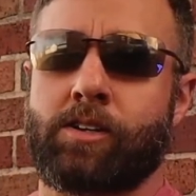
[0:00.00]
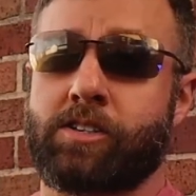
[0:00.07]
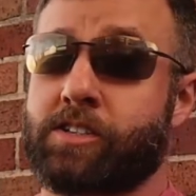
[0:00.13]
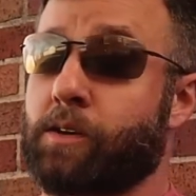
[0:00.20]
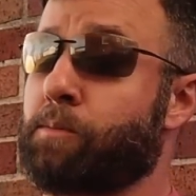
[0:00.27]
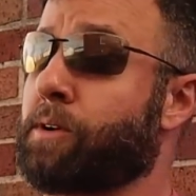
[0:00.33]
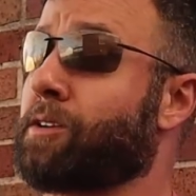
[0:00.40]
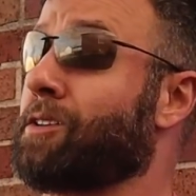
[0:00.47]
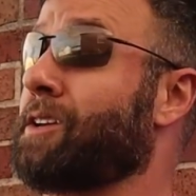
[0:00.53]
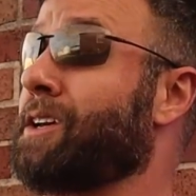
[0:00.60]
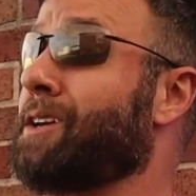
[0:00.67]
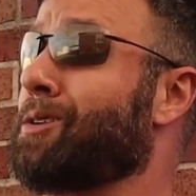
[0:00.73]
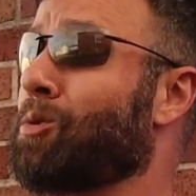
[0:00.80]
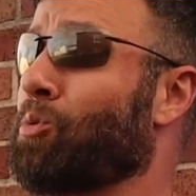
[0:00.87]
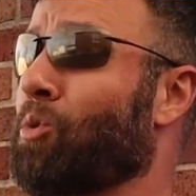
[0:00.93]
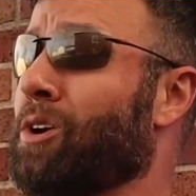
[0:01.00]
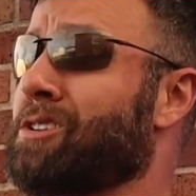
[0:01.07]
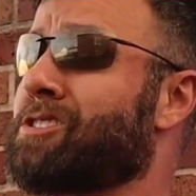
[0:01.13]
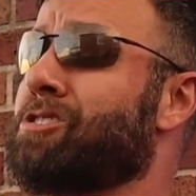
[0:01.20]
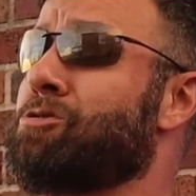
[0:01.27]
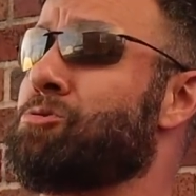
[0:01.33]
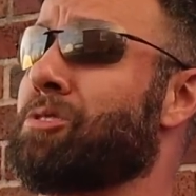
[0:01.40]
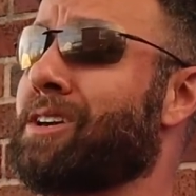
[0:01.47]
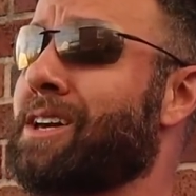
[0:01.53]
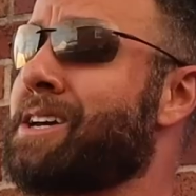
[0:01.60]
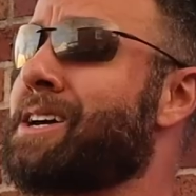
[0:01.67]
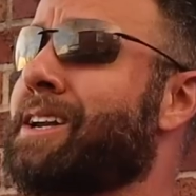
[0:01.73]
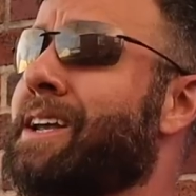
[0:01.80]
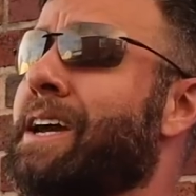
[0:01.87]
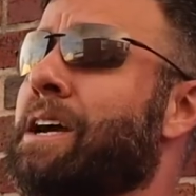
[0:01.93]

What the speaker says: typically, once you get